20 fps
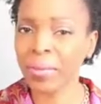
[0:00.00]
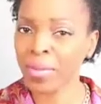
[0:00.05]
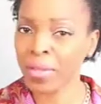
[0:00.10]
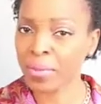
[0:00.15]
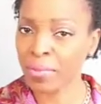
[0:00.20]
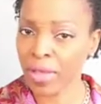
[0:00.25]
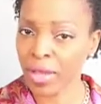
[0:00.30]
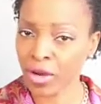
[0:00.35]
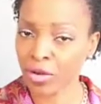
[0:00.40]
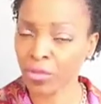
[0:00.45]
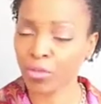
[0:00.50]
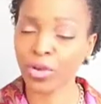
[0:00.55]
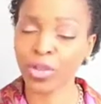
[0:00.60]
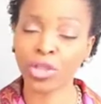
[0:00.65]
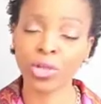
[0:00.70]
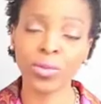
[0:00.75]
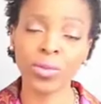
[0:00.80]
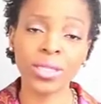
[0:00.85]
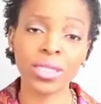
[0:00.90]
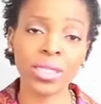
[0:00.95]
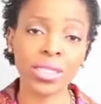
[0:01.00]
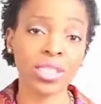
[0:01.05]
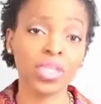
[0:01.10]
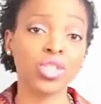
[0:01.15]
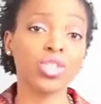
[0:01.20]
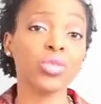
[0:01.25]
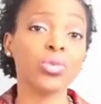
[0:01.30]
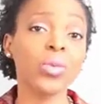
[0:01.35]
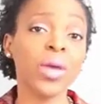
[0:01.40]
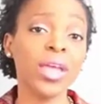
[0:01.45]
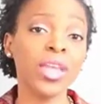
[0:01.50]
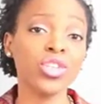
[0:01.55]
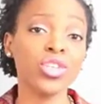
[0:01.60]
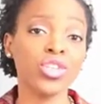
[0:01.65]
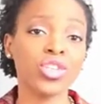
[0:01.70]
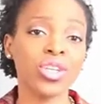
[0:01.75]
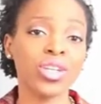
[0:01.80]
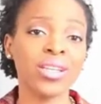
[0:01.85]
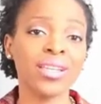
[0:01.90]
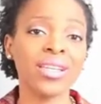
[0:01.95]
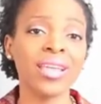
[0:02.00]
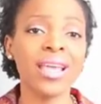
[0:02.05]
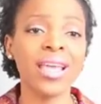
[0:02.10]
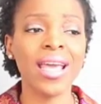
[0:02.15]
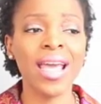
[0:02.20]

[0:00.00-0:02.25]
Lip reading: be better for you in this situation,